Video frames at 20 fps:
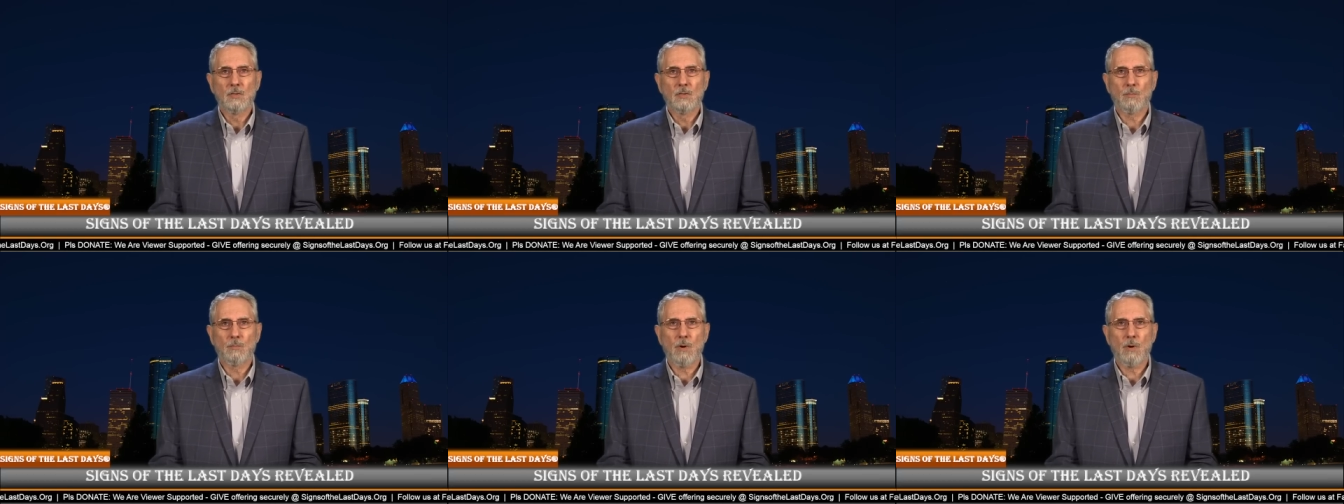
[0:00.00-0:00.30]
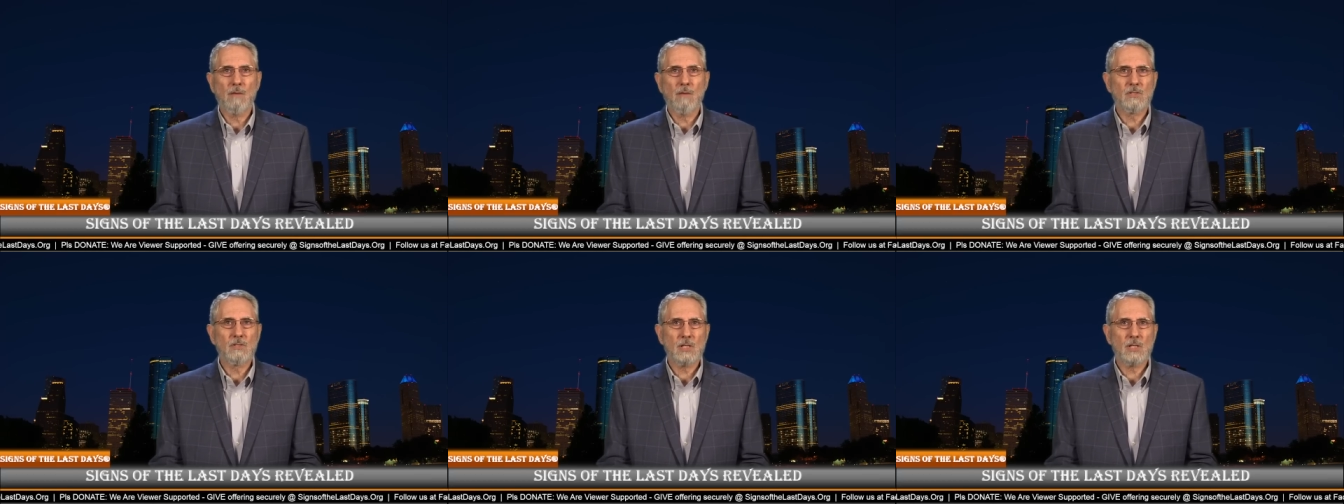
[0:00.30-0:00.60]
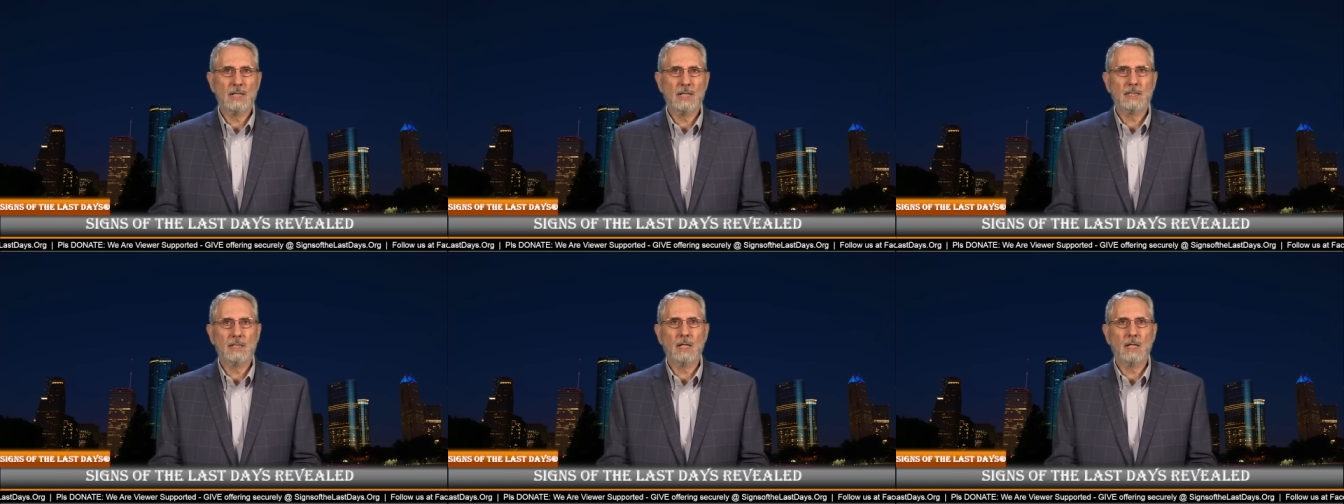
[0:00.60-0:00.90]
the
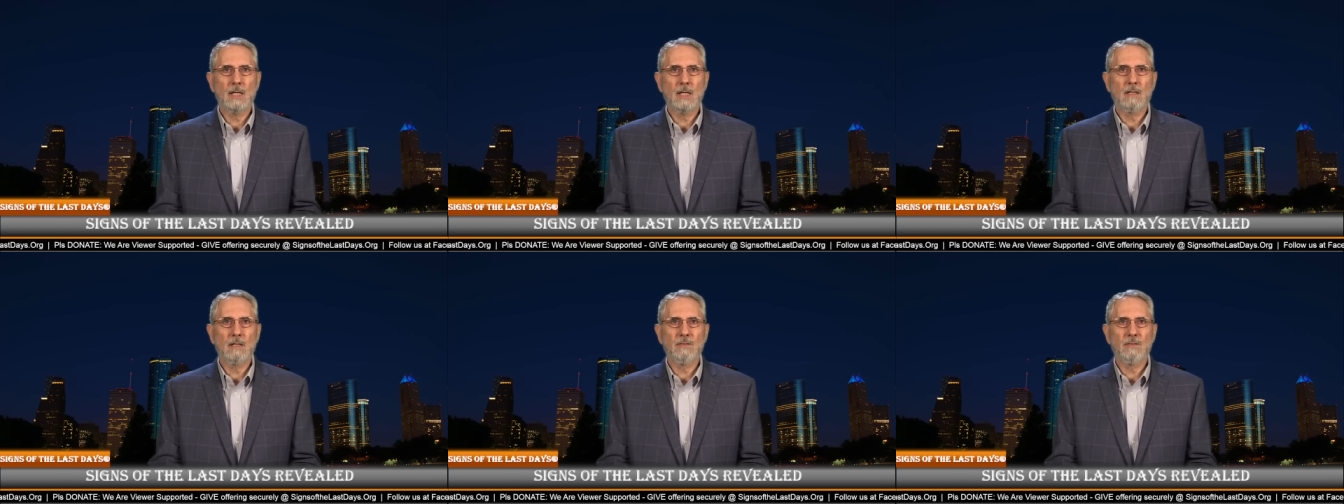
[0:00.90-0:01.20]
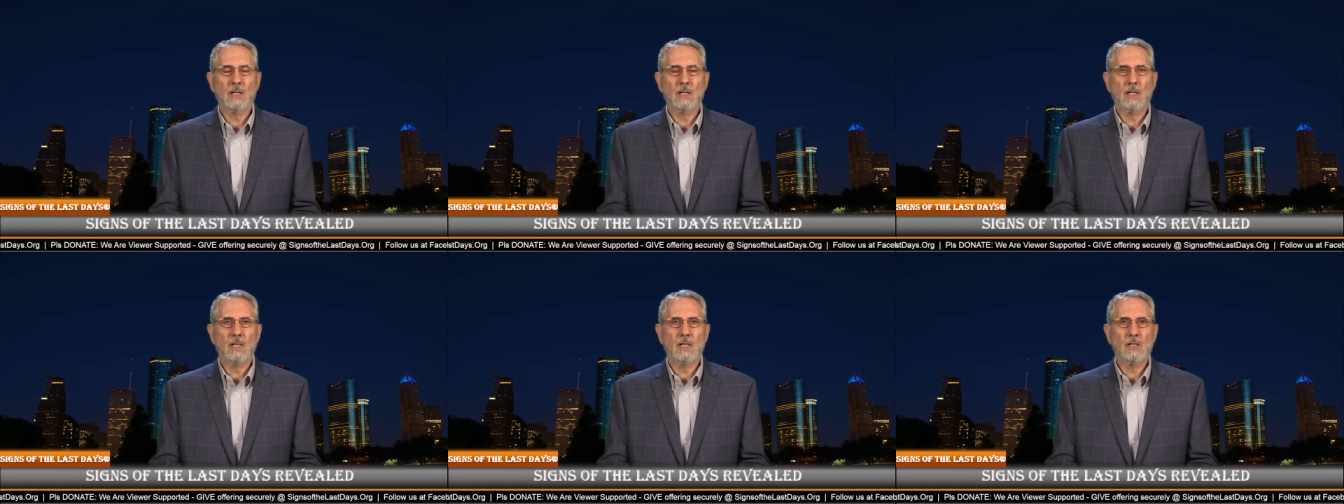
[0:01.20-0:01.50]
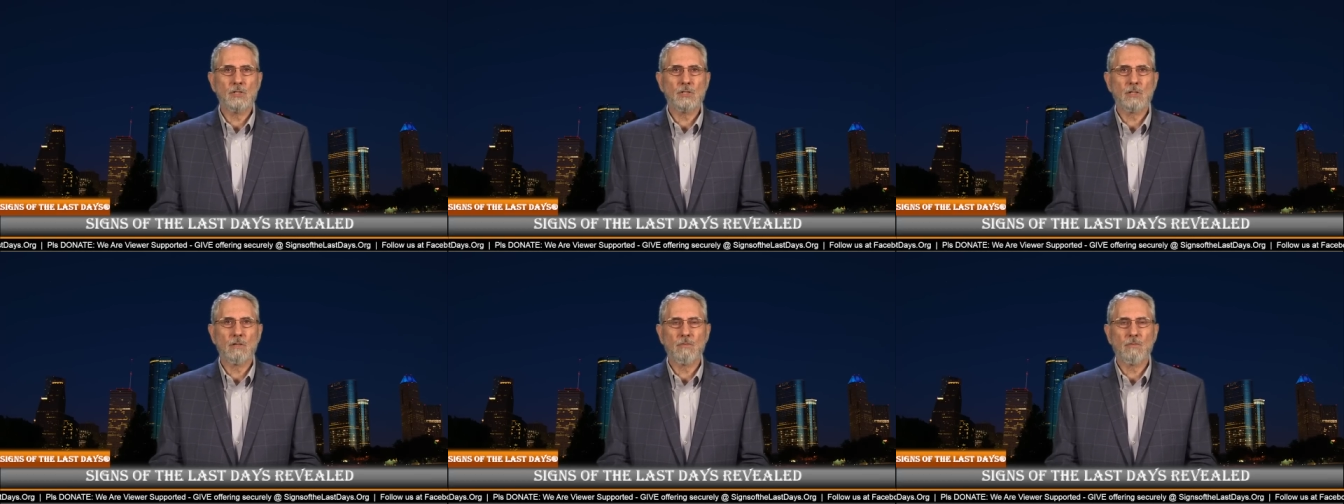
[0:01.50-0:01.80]
prophesied king of the
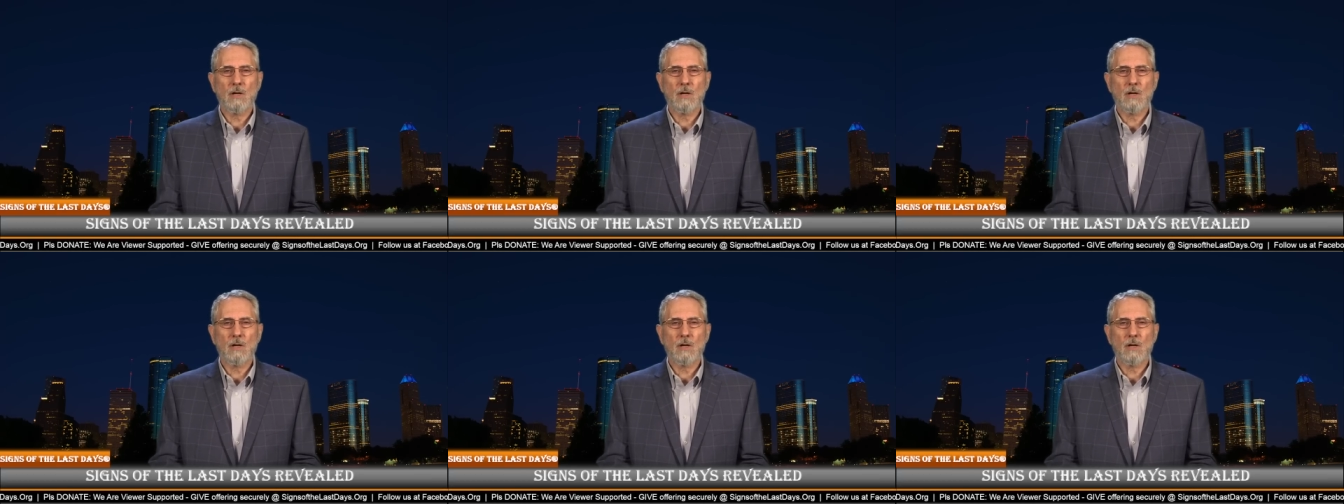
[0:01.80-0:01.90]
East of